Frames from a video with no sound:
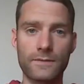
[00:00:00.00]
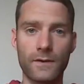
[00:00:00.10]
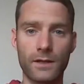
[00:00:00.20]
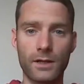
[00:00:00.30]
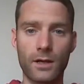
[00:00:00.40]

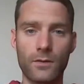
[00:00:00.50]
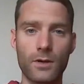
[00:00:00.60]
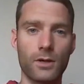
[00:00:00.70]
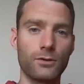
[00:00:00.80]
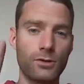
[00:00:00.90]
video.
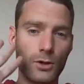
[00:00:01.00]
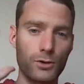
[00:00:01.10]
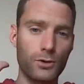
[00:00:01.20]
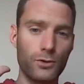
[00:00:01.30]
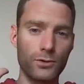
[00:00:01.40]

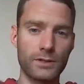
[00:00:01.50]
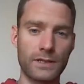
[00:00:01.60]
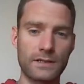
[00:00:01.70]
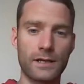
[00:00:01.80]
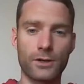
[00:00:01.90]
Děkuju,
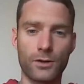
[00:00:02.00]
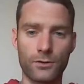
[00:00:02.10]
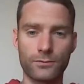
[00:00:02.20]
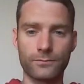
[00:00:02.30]
nashledanou.